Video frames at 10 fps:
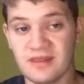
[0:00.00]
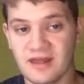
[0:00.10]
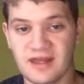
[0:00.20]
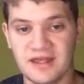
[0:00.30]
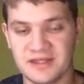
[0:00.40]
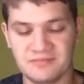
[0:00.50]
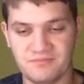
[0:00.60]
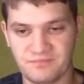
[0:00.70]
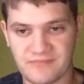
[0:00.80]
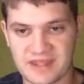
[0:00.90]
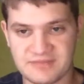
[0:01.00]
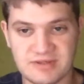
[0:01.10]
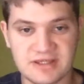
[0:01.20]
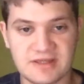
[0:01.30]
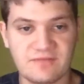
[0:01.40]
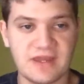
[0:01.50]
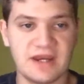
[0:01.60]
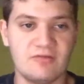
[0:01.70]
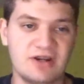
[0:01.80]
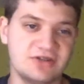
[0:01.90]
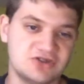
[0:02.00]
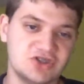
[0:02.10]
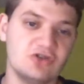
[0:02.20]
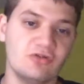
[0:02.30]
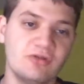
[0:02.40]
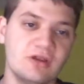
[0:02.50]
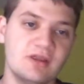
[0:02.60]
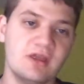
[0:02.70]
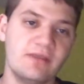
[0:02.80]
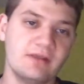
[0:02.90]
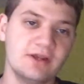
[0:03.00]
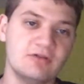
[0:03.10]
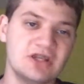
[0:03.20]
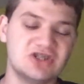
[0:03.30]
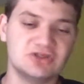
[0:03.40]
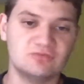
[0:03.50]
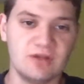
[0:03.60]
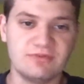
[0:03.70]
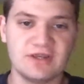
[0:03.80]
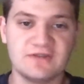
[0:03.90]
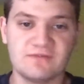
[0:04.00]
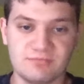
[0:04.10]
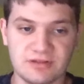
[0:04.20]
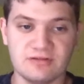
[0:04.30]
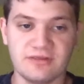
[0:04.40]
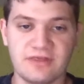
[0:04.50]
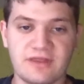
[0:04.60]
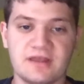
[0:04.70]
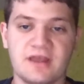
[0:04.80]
And speaking of that, I want to show the liquidation websites for both